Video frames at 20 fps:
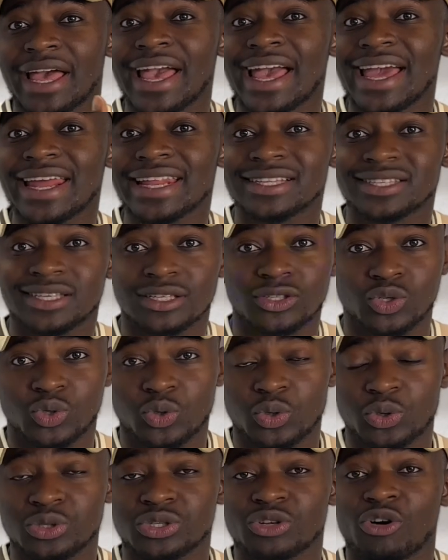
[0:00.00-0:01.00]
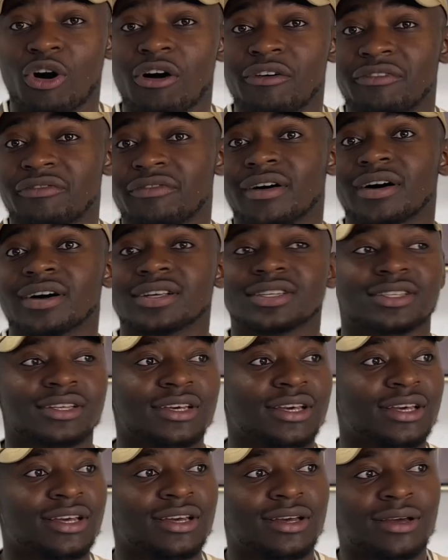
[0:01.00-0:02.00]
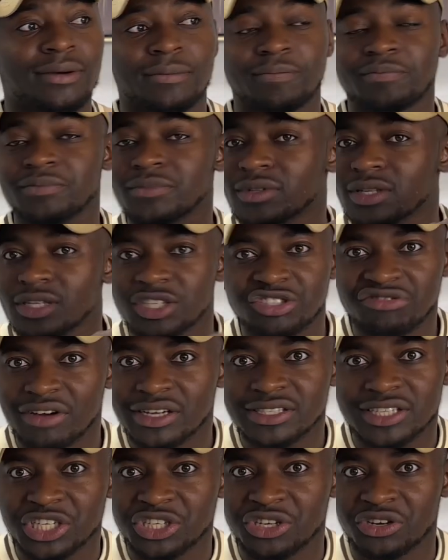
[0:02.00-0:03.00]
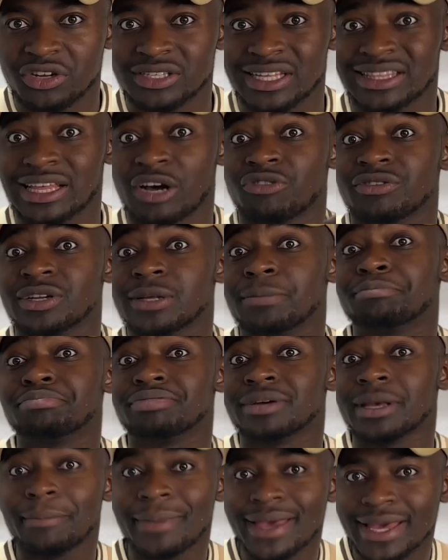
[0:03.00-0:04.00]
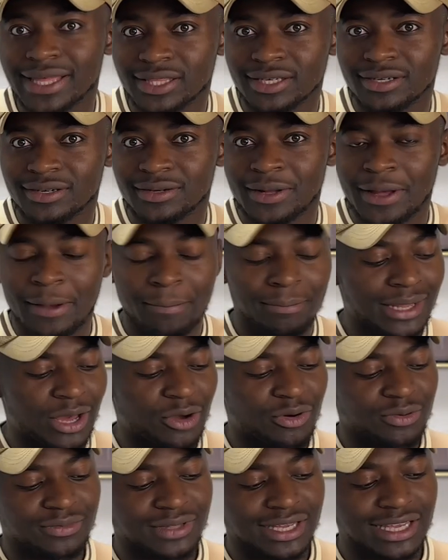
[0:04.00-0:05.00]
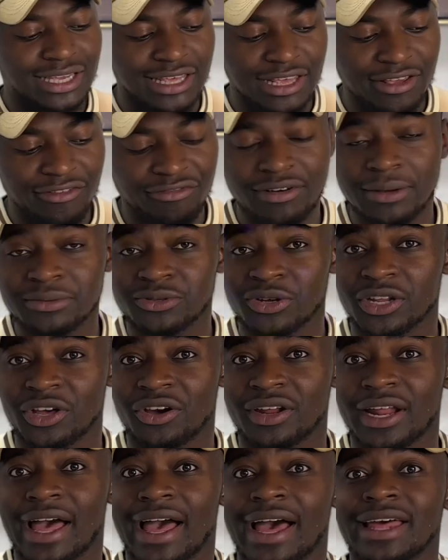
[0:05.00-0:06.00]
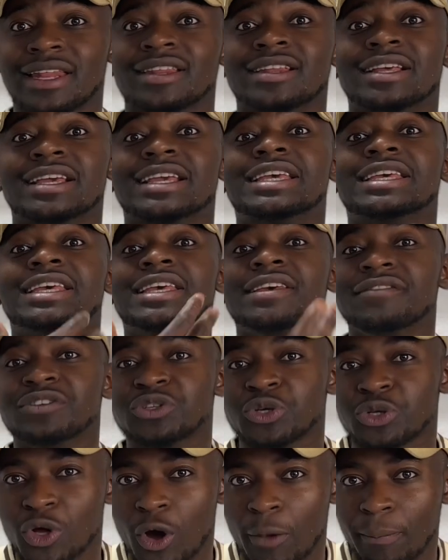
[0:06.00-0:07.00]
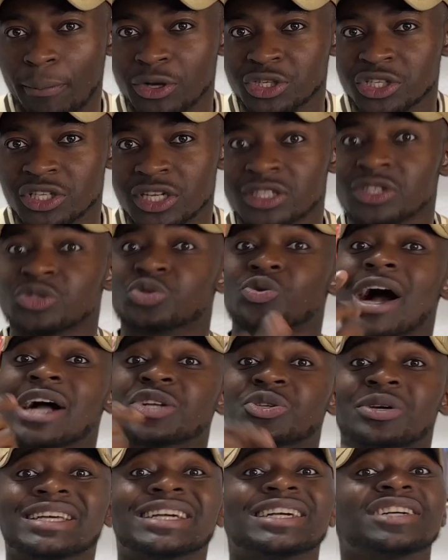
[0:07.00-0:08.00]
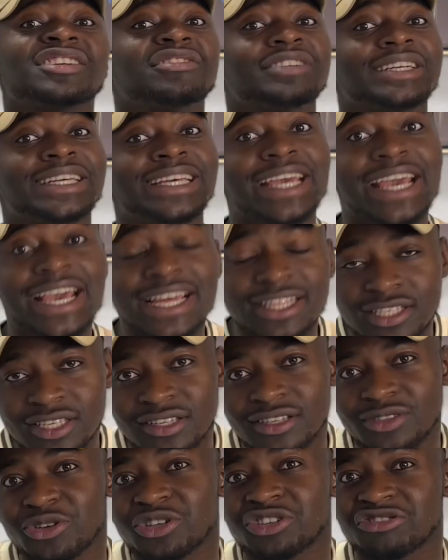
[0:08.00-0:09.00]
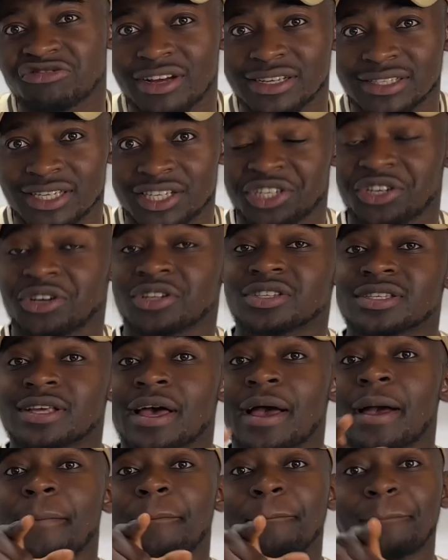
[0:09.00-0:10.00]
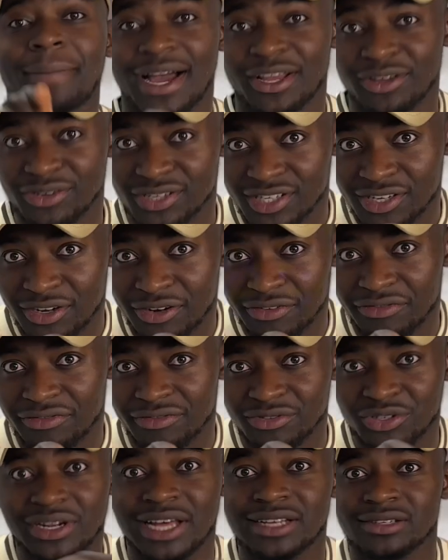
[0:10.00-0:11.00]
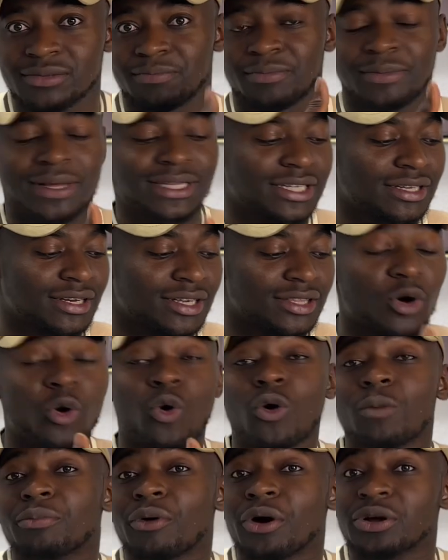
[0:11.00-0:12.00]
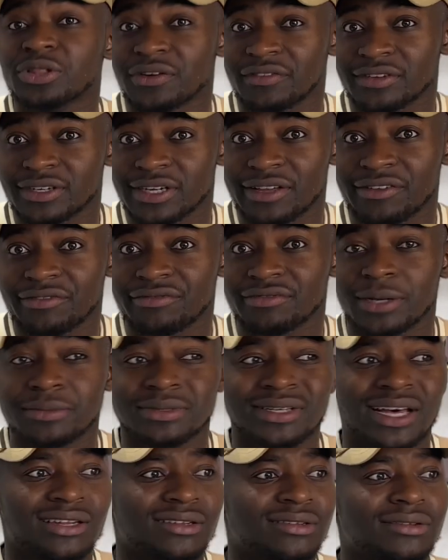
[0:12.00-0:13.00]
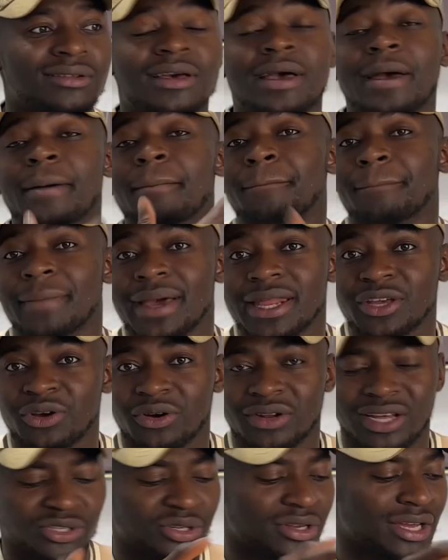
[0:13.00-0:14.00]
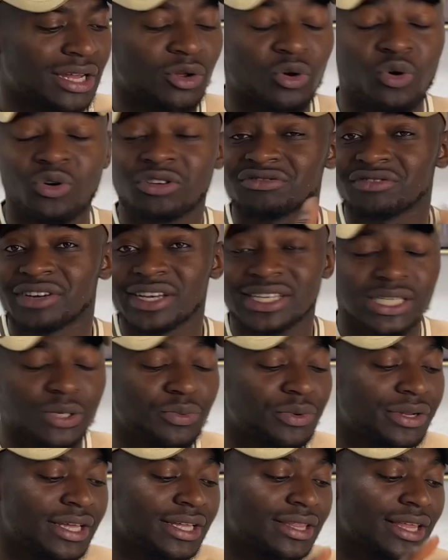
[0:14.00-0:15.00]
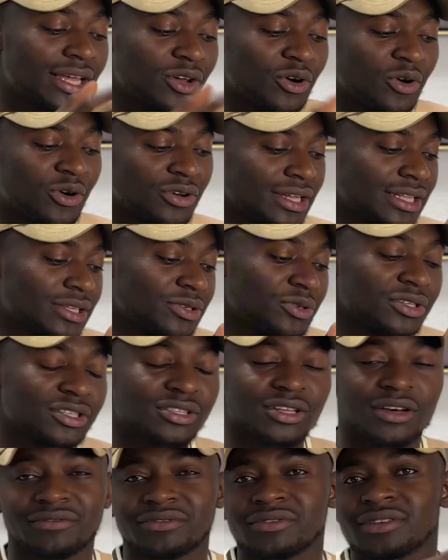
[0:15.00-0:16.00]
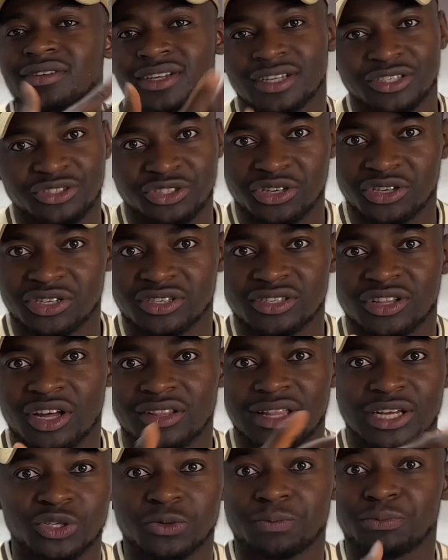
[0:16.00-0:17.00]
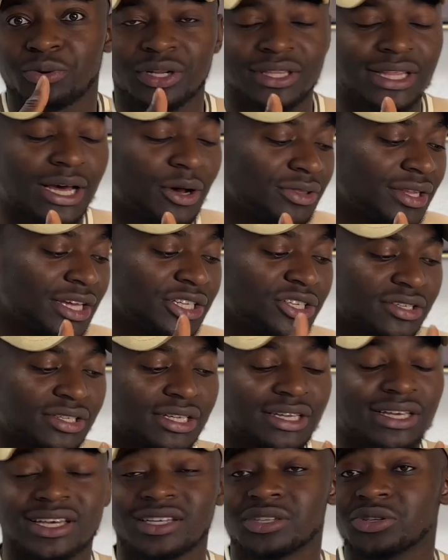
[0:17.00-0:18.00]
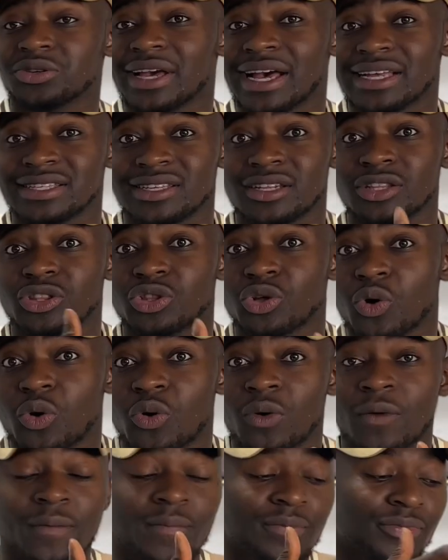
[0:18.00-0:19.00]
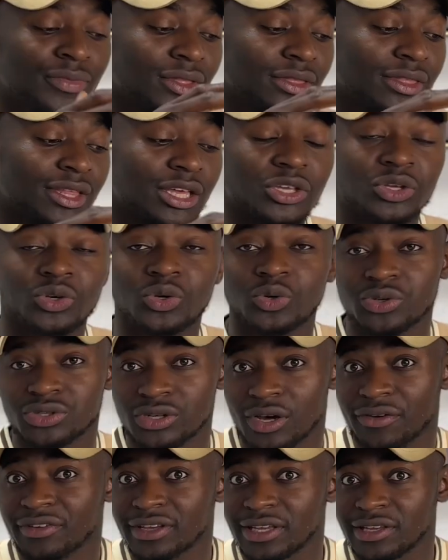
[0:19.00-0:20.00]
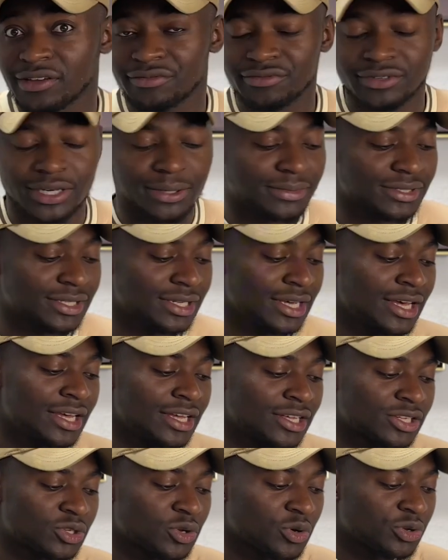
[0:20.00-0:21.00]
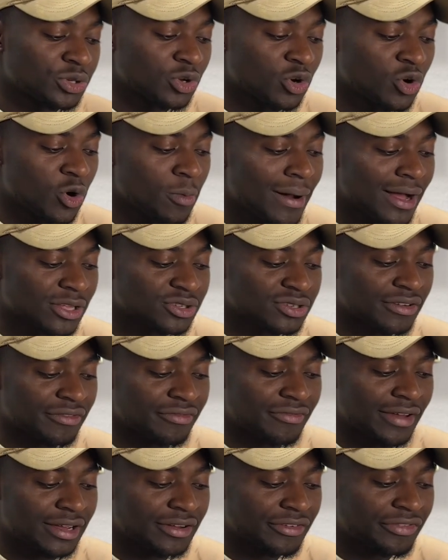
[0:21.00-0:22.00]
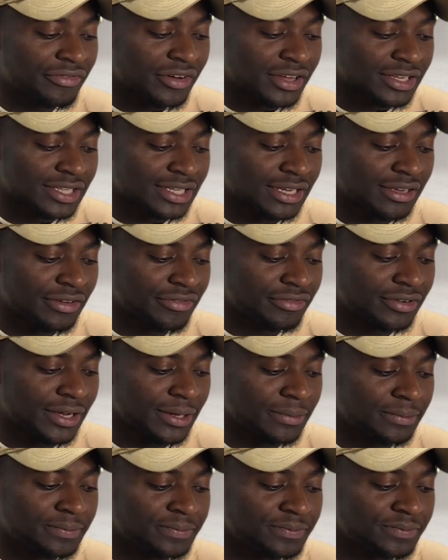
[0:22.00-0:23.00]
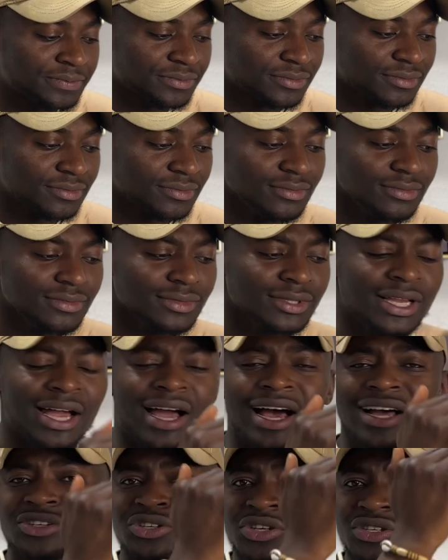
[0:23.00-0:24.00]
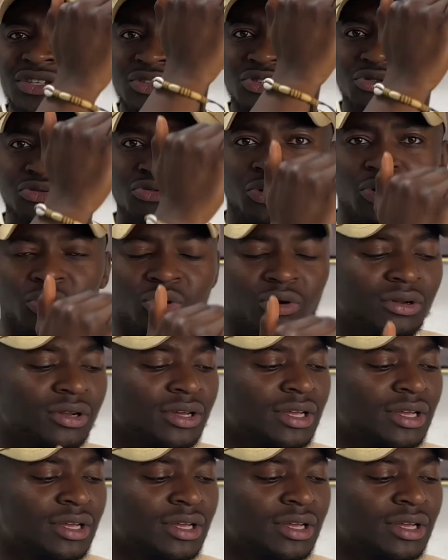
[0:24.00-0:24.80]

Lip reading: editing tools offers transitions that are already pre-made. Now, keyframes, on the other hand, gives you the opportunity to actually create those transitions by yourself. So that's basically the whole point of keyframes and many others. You can go crazy with it and all that good stuff. Just thought I should put it out there just in case you guys didn't know the use of keyframes. So you go back to the very first keyframe and just scroll